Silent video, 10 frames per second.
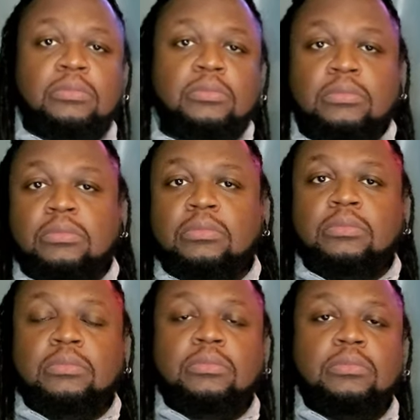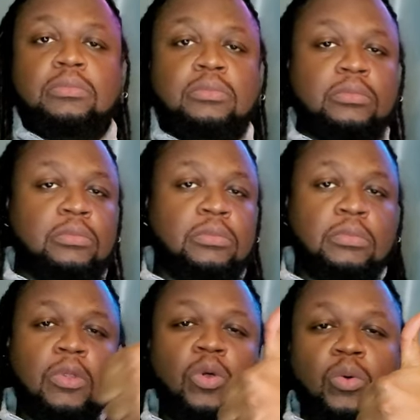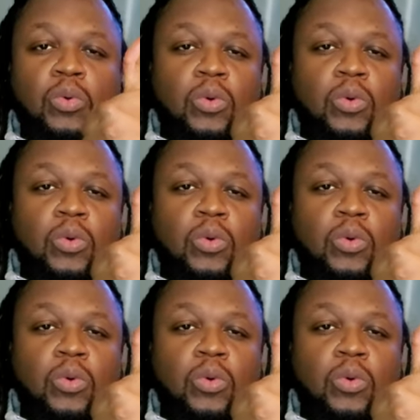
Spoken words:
[no speech]